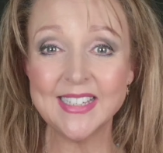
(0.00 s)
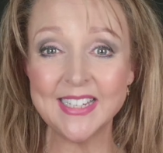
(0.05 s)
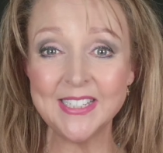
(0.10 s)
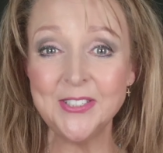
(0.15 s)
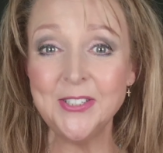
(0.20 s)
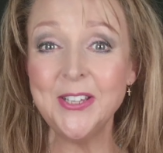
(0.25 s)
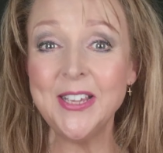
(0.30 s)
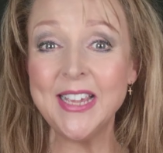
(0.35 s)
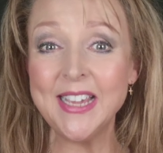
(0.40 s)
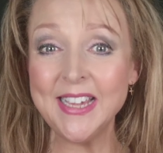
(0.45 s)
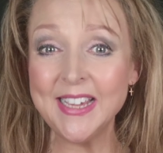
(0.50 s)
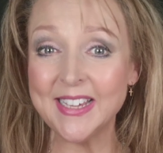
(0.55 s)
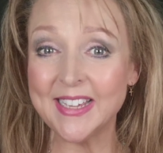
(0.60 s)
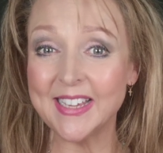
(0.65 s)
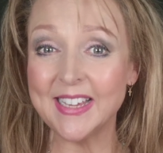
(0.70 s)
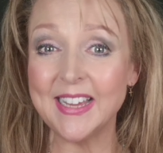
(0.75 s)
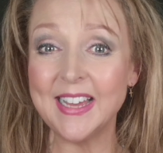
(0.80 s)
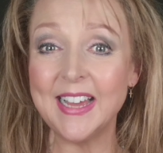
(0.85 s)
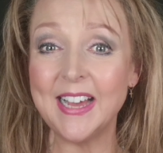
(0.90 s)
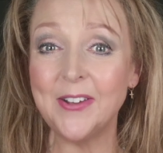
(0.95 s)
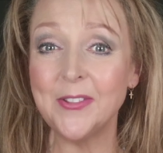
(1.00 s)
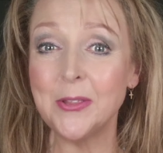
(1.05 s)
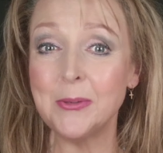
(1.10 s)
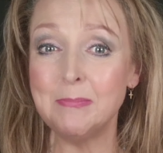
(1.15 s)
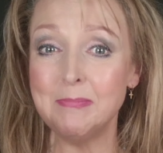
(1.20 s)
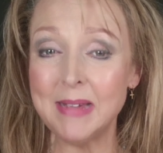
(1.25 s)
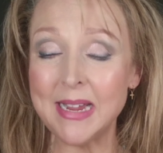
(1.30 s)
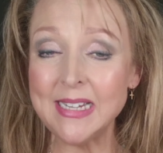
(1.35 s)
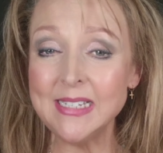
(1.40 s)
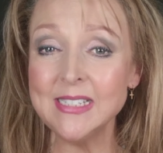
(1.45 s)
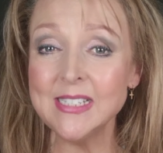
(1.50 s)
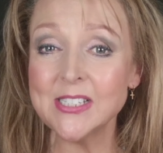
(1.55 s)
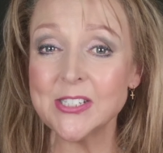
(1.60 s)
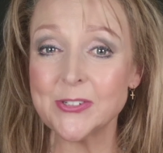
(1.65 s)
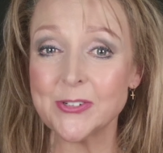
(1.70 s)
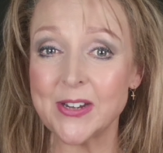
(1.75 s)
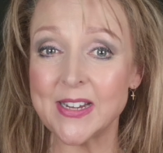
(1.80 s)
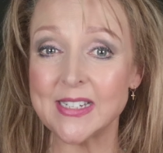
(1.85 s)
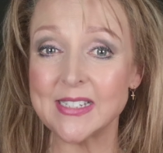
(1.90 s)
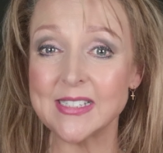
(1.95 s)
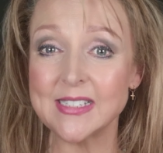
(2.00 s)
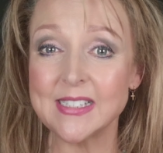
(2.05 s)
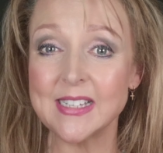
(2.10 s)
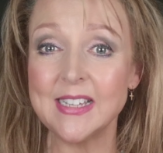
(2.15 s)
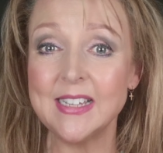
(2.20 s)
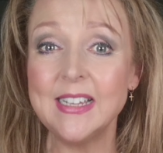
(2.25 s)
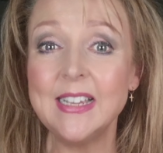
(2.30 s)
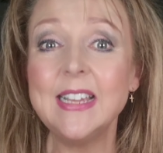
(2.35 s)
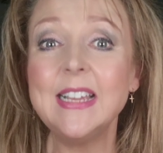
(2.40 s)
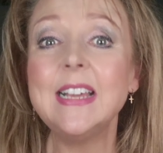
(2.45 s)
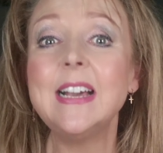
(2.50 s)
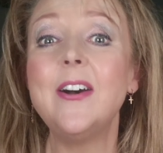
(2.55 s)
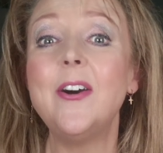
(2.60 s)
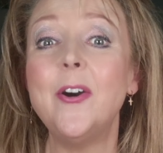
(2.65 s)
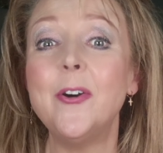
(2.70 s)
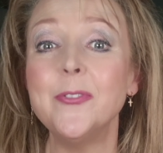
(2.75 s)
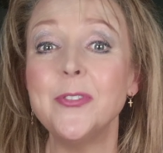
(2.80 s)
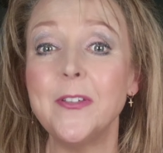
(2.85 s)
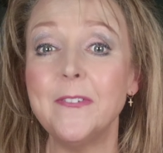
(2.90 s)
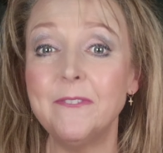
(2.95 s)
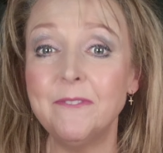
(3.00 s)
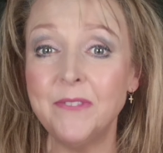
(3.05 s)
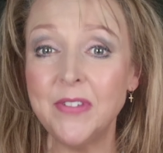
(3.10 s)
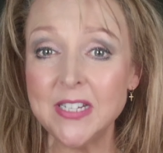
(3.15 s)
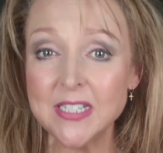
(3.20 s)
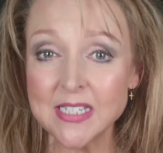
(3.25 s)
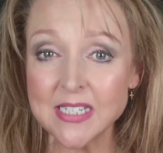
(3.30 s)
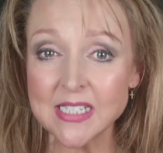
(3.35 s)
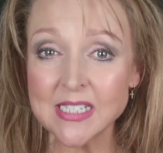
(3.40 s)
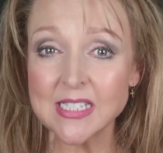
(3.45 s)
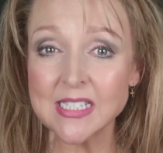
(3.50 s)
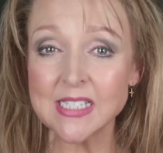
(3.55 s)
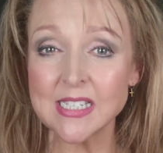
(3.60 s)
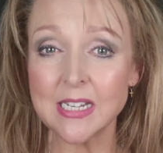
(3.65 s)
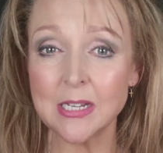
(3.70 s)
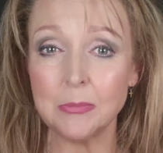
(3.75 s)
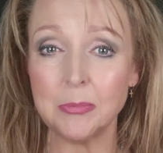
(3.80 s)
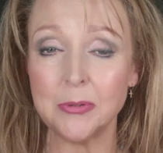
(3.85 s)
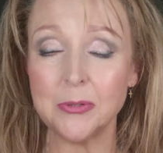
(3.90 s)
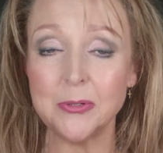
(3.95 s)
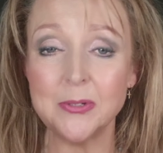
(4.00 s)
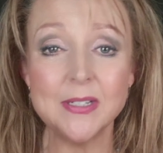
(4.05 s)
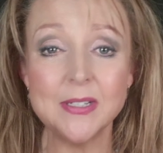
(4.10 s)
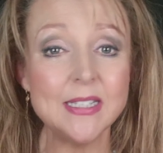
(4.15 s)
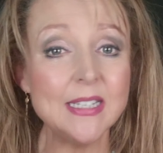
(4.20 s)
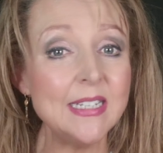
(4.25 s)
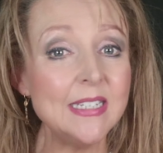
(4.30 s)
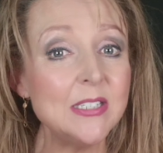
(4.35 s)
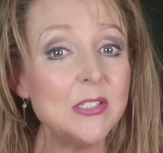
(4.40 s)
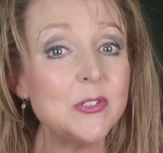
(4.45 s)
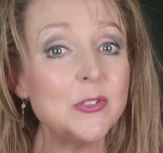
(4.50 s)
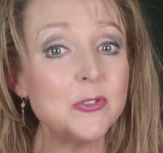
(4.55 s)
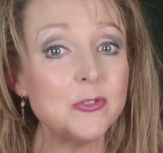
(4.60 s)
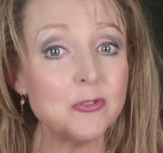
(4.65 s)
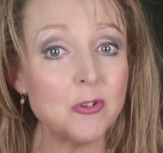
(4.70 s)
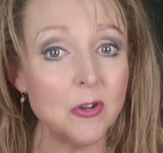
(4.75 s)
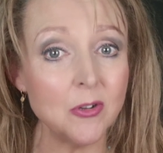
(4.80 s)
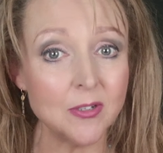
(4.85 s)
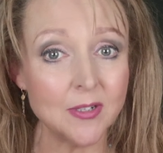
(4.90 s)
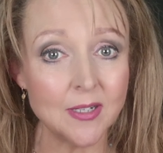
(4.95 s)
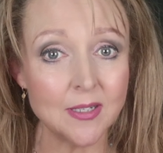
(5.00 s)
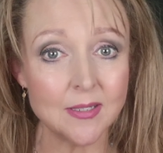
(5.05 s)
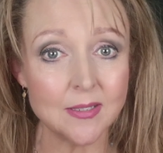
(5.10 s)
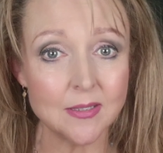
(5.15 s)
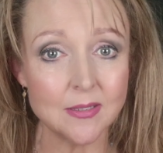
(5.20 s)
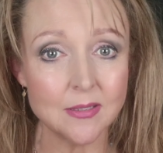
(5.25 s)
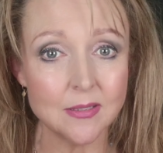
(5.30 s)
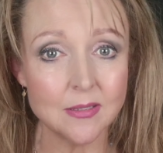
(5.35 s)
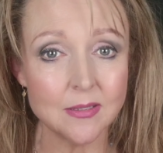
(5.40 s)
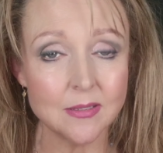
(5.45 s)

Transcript: Can you hear how the main stress on the first syllable is stronger?